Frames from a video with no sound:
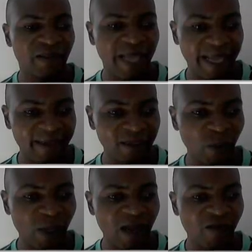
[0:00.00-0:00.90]
Then
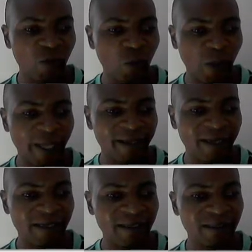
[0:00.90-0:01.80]
we have
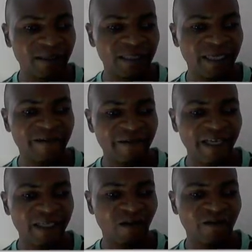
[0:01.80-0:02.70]
Quega, the
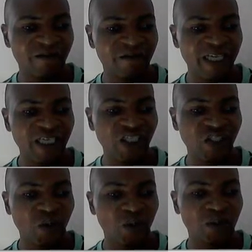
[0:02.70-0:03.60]
effect of French
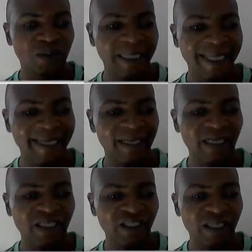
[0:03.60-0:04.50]
on
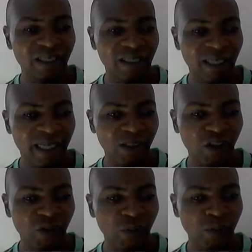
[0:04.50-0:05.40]
English
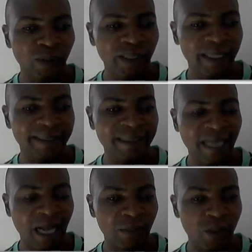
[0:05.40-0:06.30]
L2 in
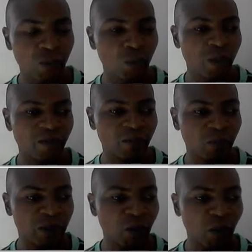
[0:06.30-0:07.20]
Cameroon.
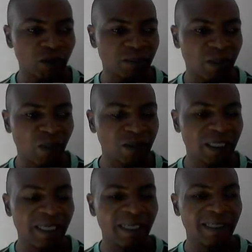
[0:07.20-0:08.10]
We talked about
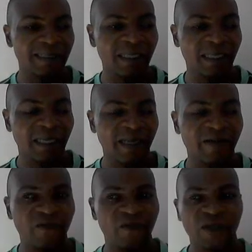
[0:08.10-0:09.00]
the
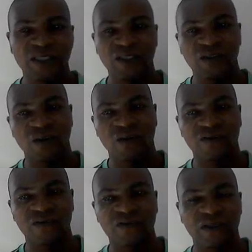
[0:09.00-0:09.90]
influence of